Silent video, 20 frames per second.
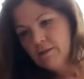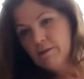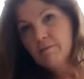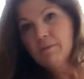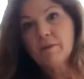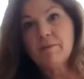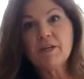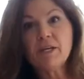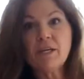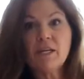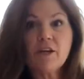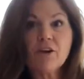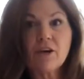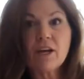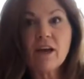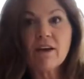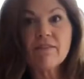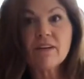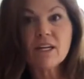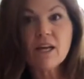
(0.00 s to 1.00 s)
you can hear
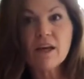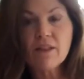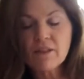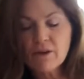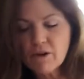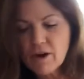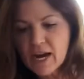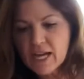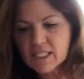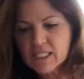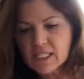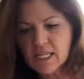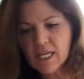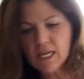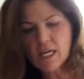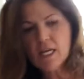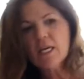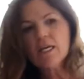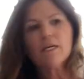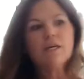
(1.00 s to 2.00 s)
Kevin cutting the grass.
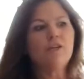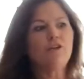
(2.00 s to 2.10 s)
Can you